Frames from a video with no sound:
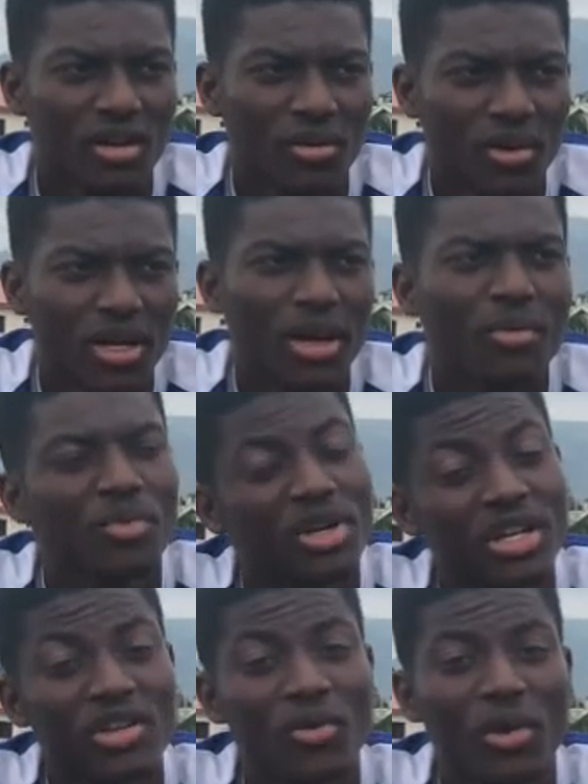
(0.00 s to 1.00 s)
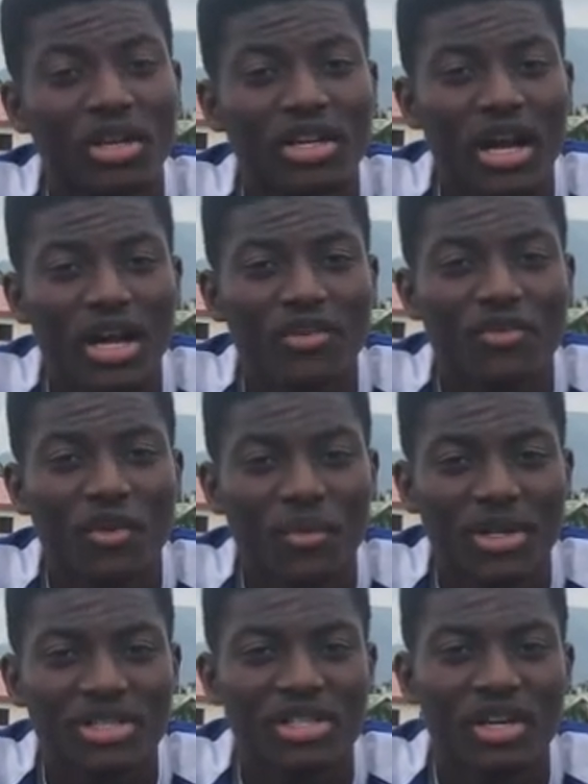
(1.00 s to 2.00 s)
Well, I'm really working hard for
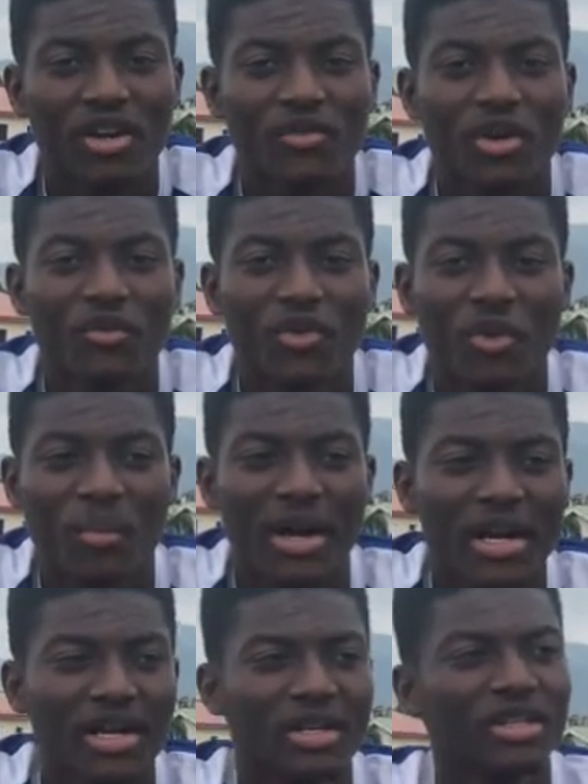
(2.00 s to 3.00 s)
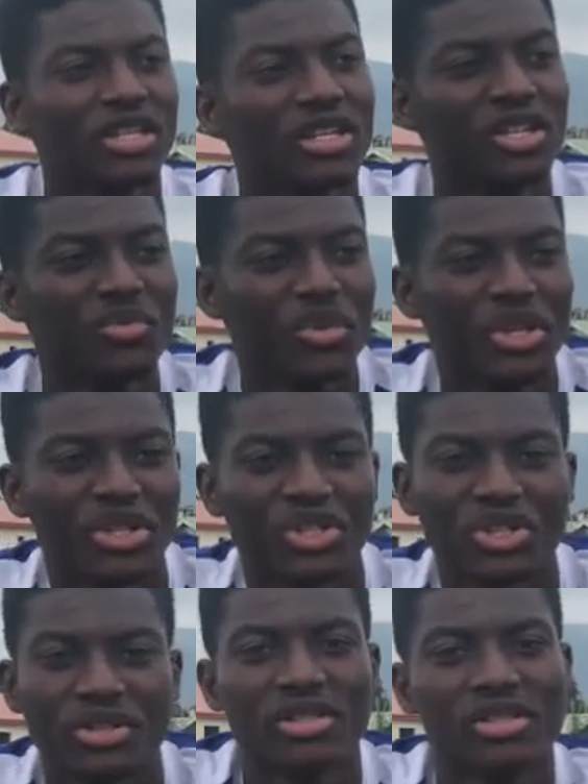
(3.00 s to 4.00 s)
myself and for my
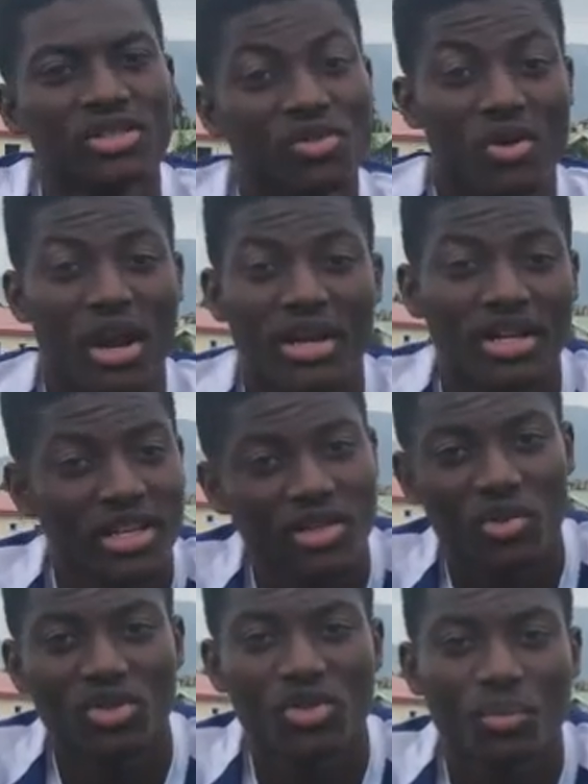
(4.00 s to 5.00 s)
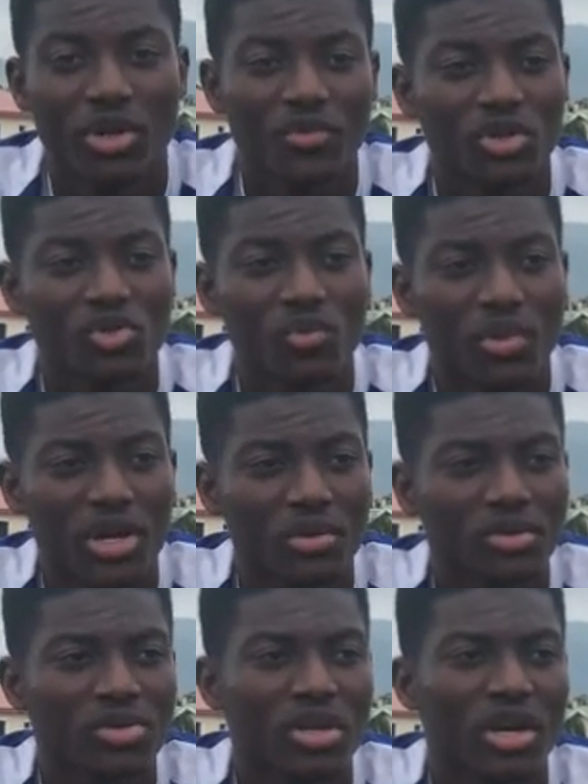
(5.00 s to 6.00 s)
image, so I really want to play for the Super
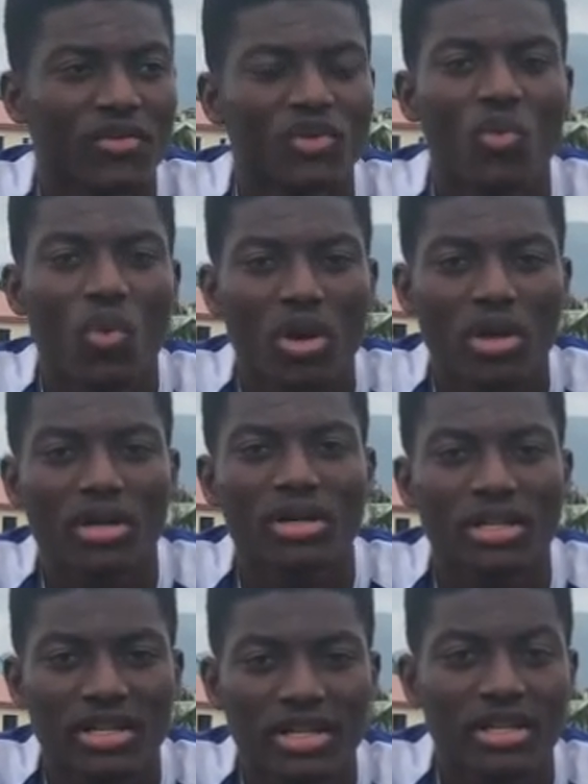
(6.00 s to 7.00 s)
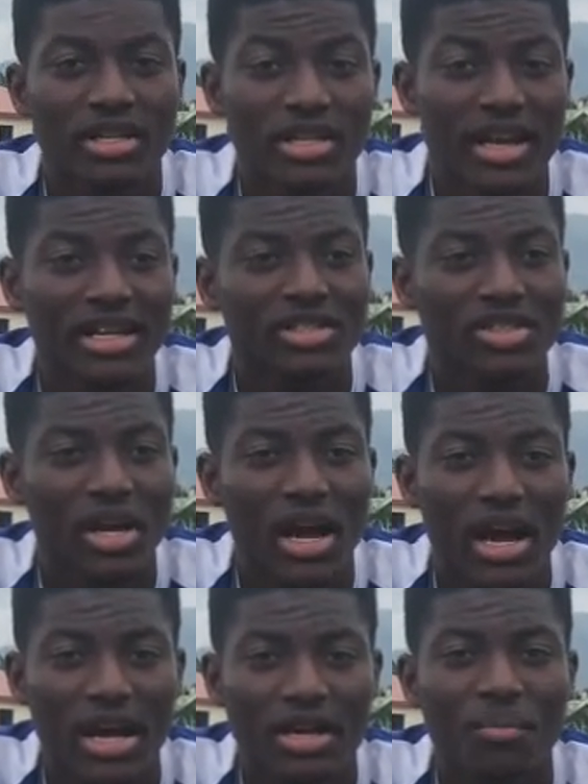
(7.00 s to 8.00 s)
Eagles, so I have to work really extra
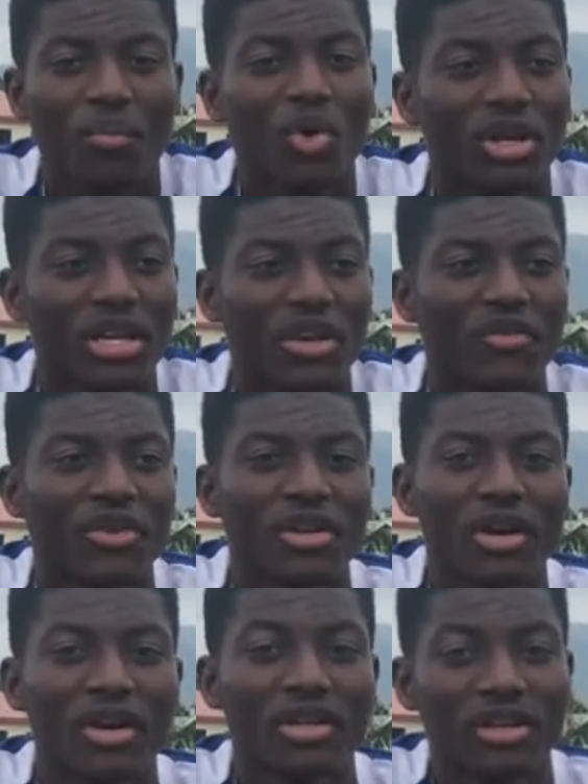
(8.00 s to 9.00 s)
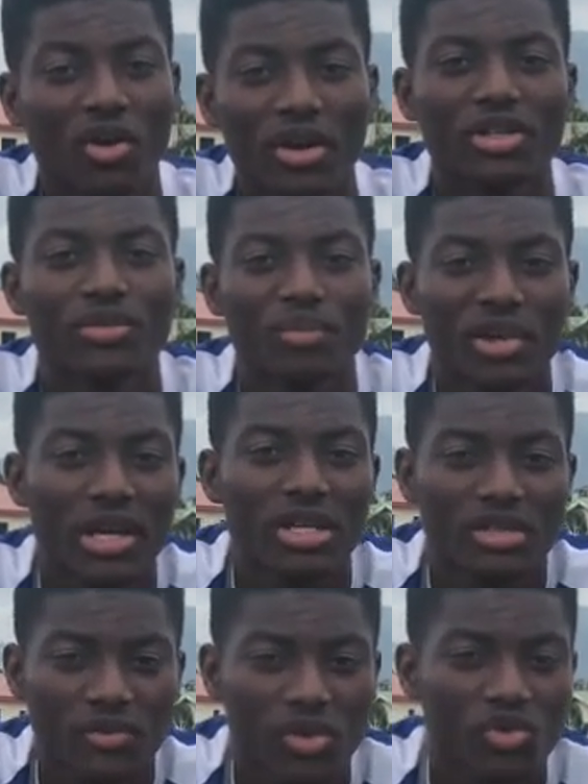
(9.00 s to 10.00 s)
hard, more than even the current players
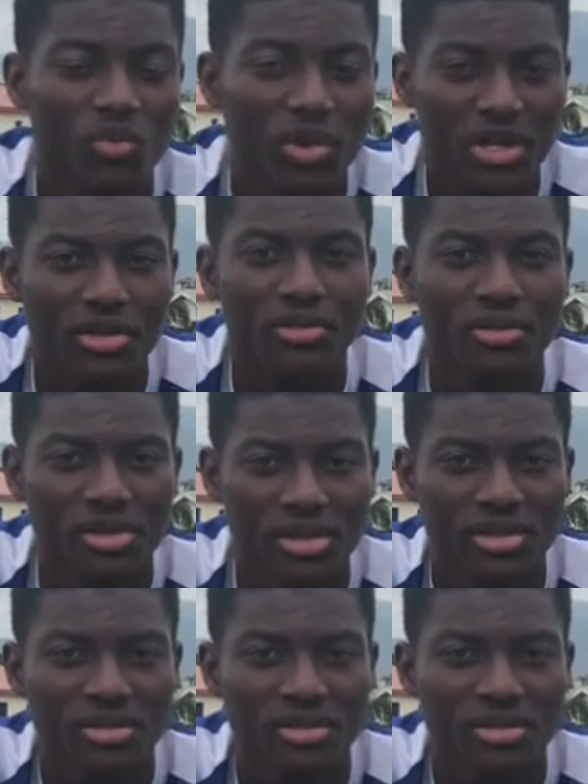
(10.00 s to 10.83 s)
of the Super Eagles.